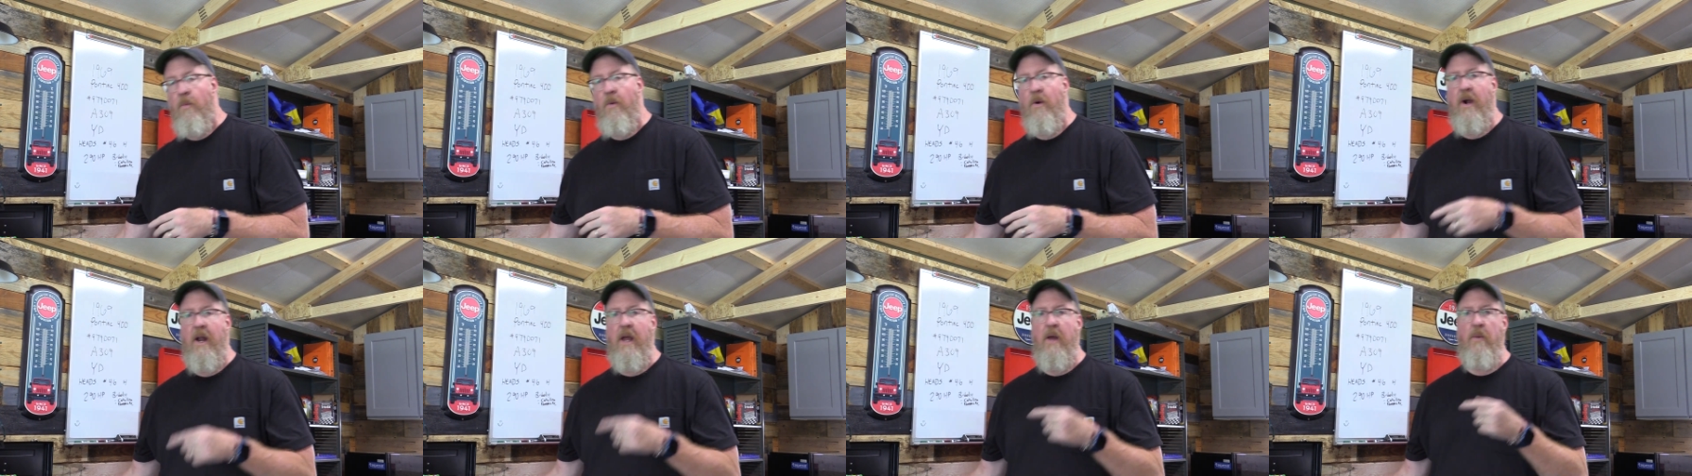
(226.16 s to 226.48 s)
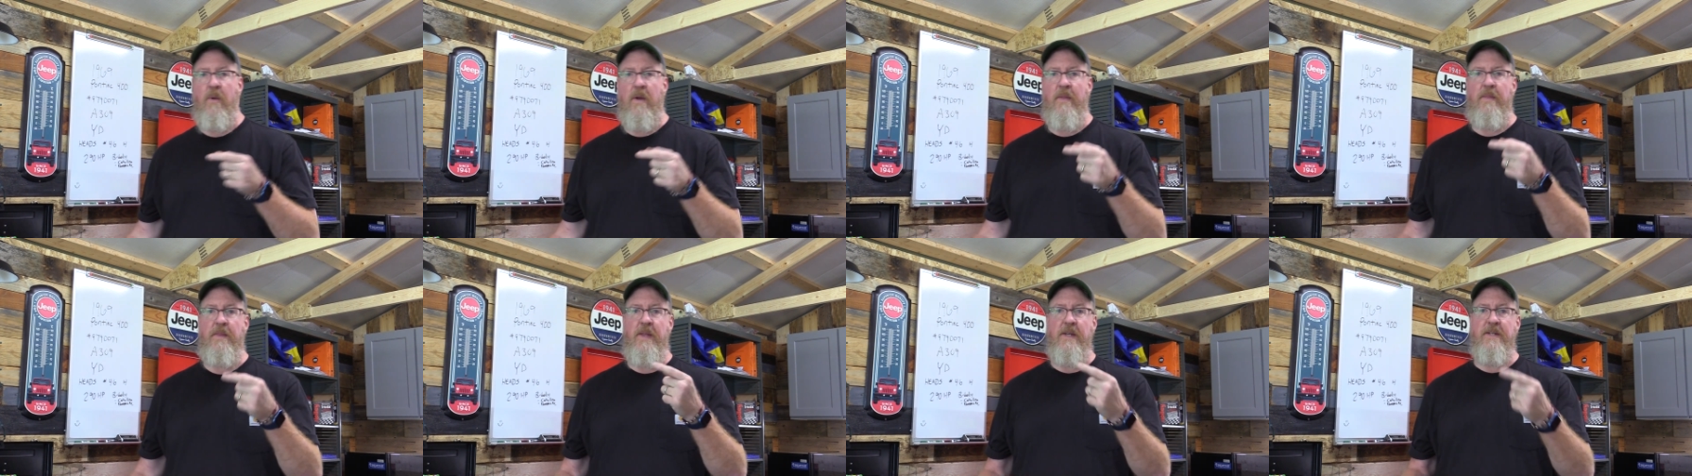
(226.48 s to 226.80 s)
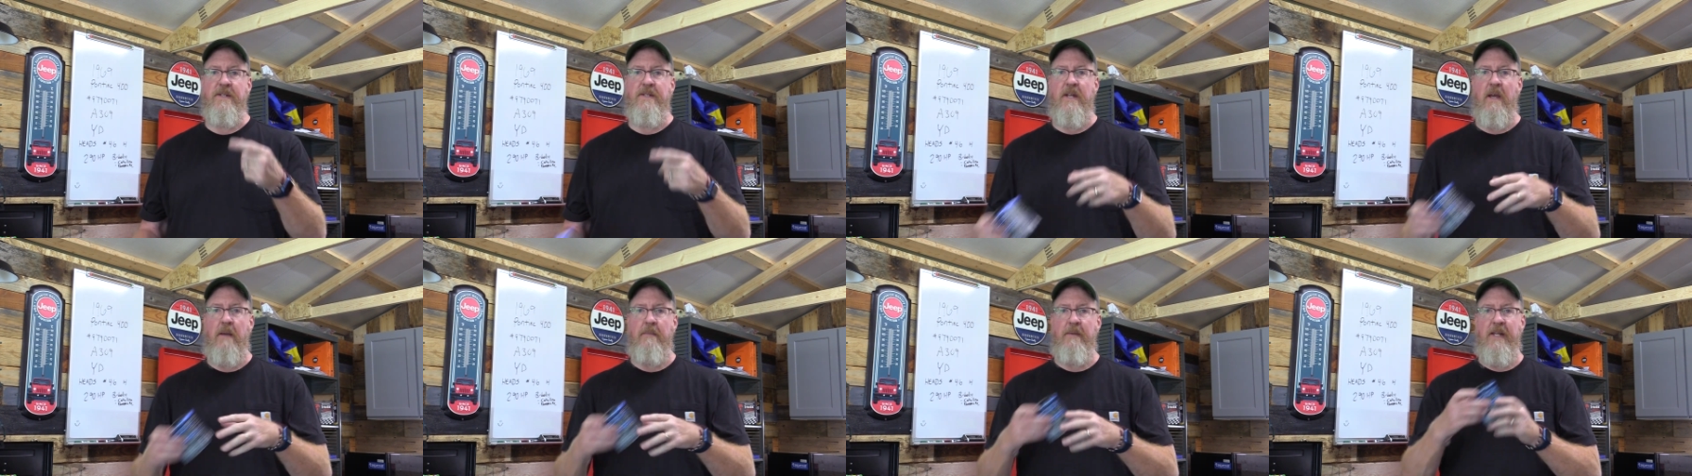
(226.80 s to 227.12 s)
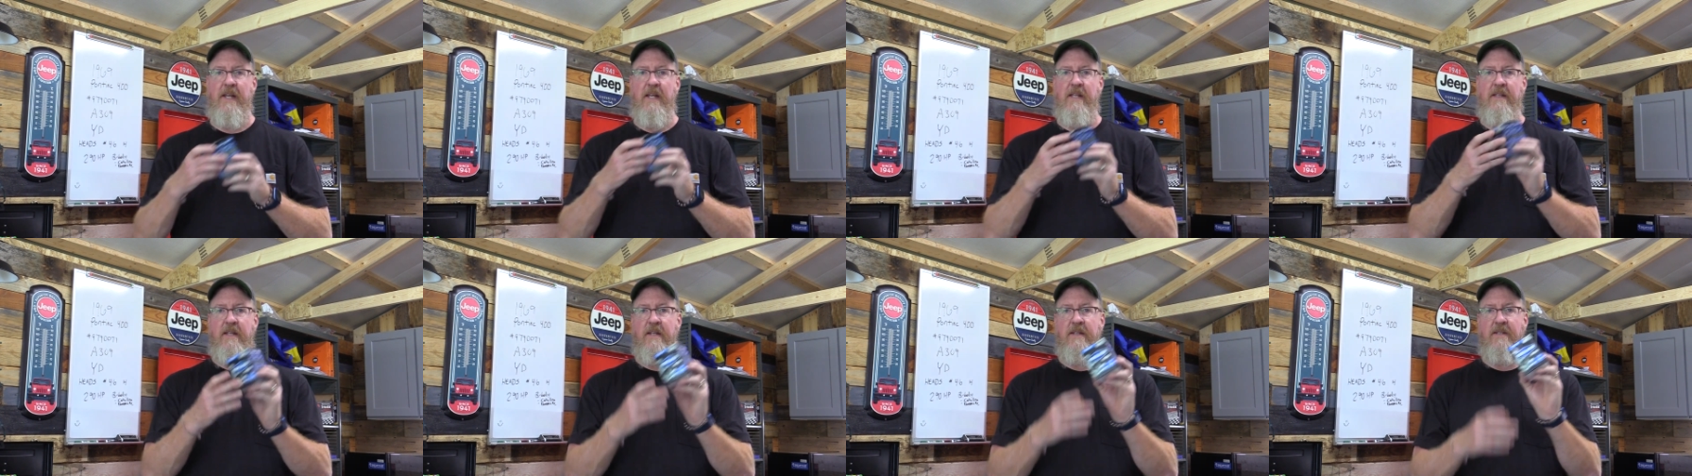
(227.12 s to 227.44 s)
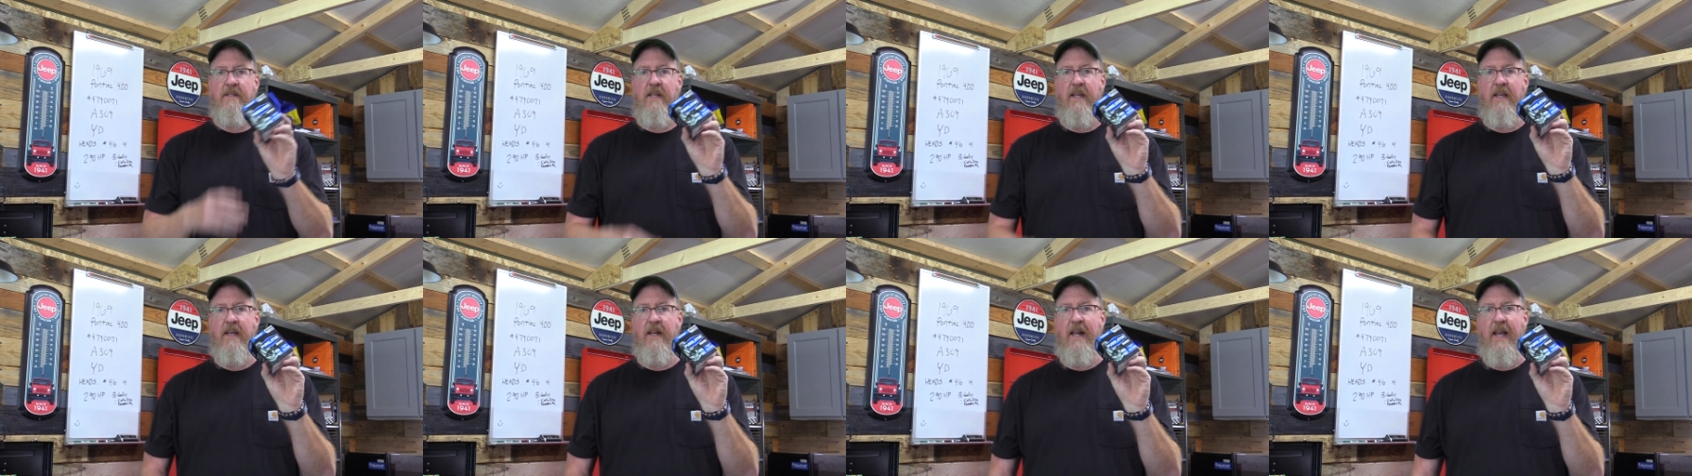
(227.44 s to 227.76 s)
where I went this time to get
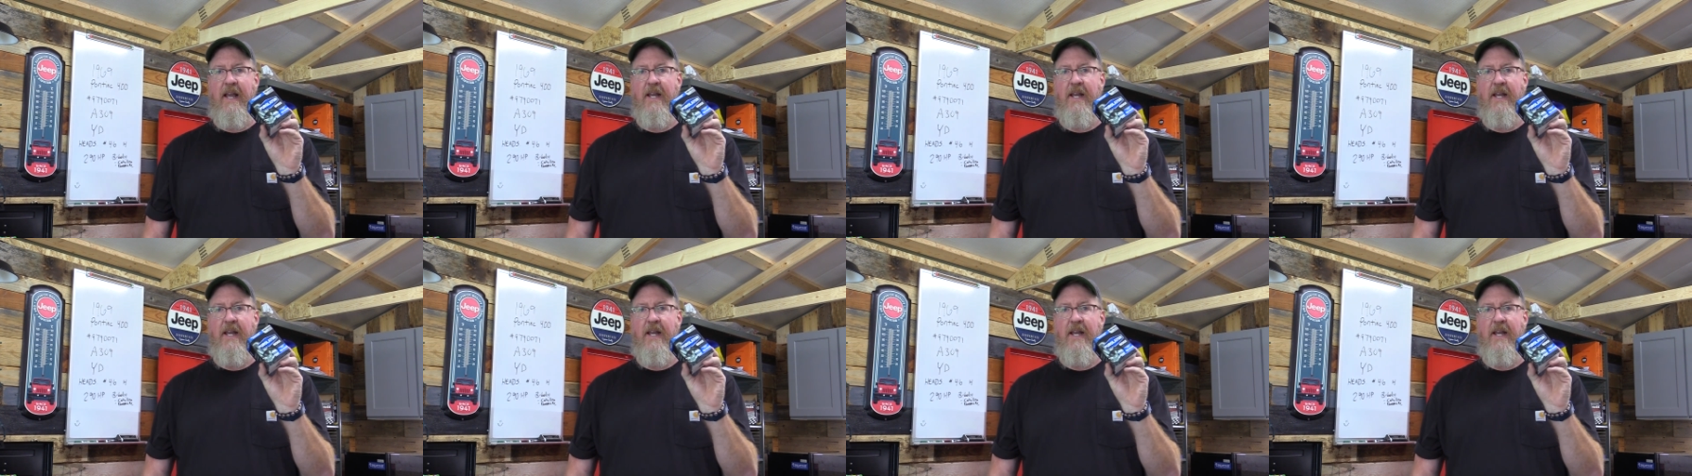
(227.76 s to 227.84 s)
this kit,